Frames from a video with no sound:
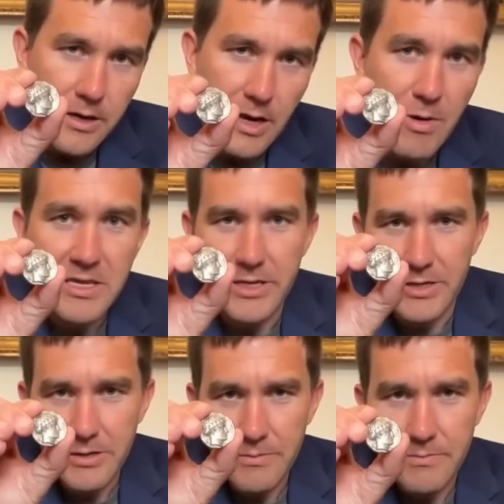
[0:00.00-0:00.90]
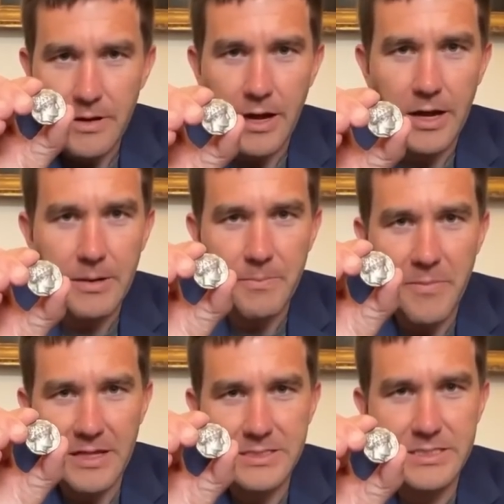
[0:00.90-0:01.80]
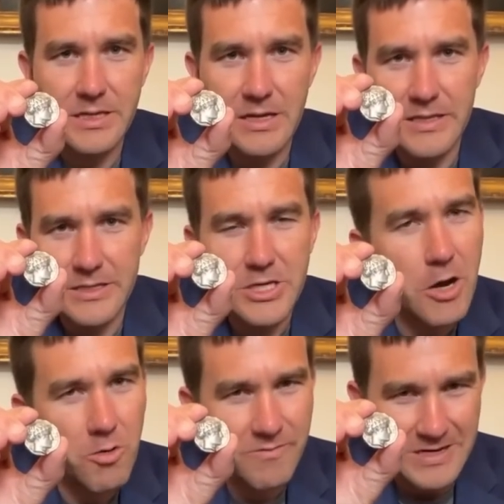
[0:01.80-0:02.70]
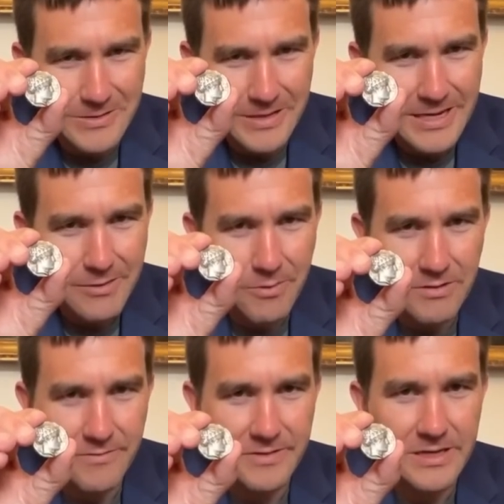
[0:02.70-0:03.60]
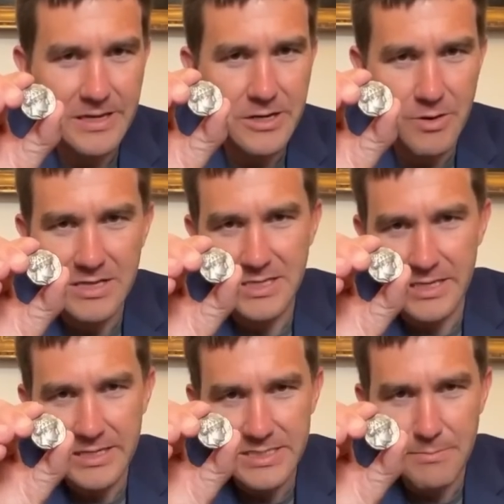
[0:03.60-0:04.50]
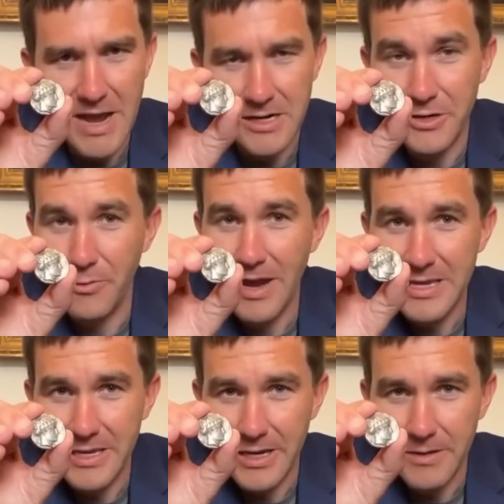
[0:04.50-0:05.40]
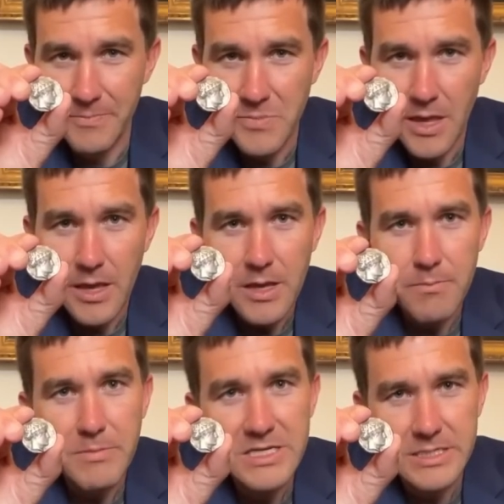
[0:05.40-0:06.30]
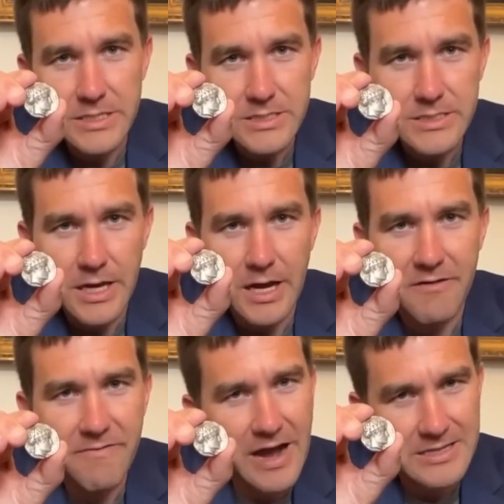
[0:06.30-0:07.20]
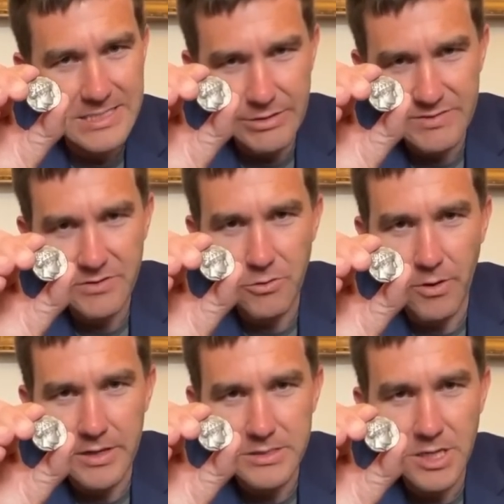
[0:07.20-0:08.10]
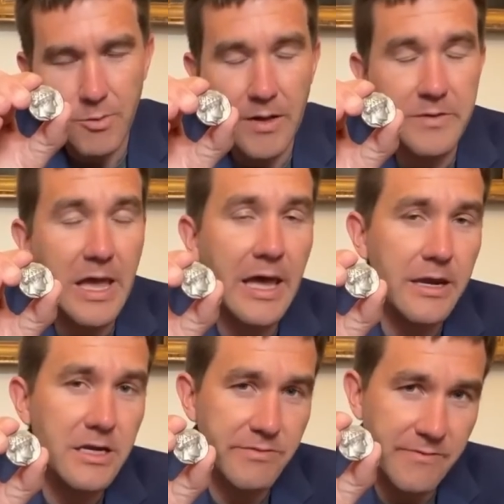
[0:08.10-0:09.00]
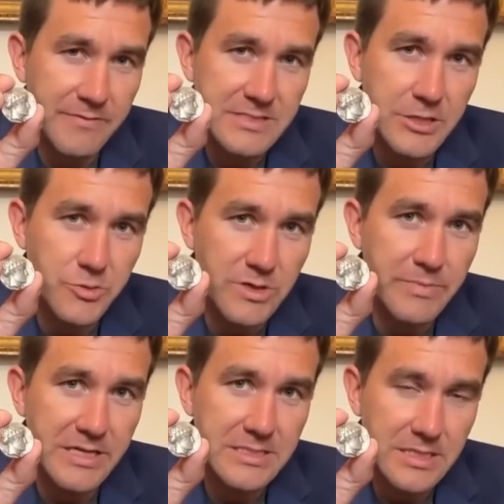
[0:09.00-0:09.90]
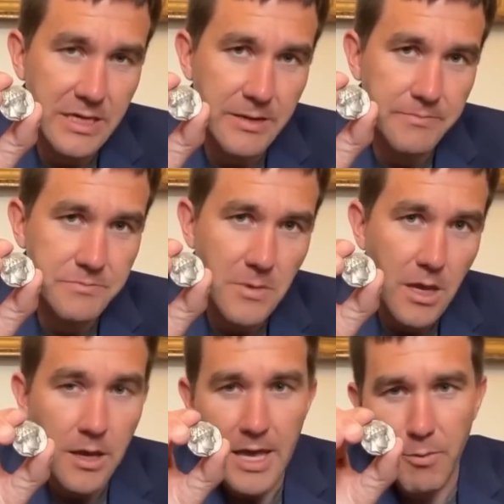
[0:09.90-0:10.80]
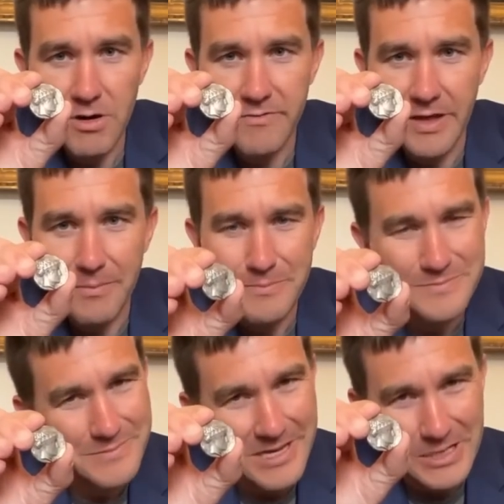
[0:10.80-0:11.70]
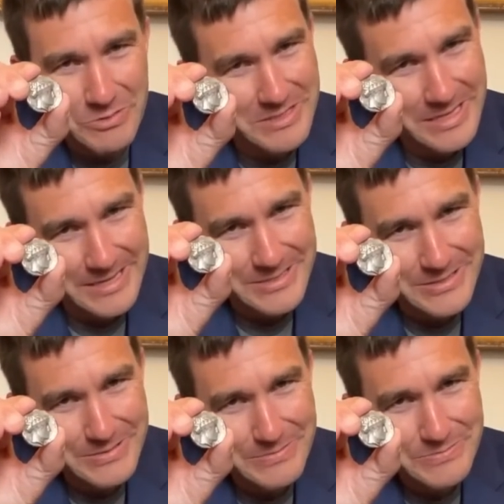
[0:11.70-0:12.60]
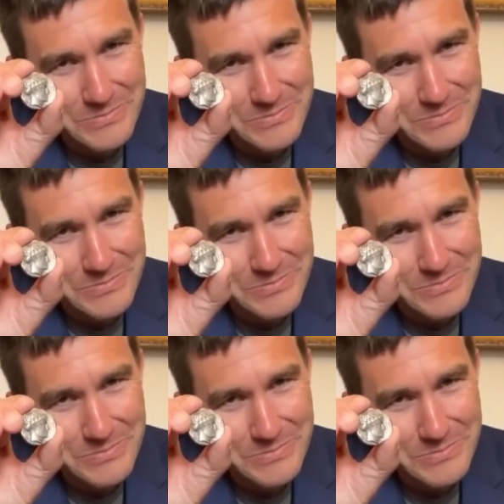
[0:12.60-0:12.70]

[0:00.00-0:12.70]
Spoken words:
Now, Rhegium, that's in the toe of Italy, one of the Greek cities in Magna Graecia, minted a fine series of coins around the end of the 5th century BC. And one of them included this.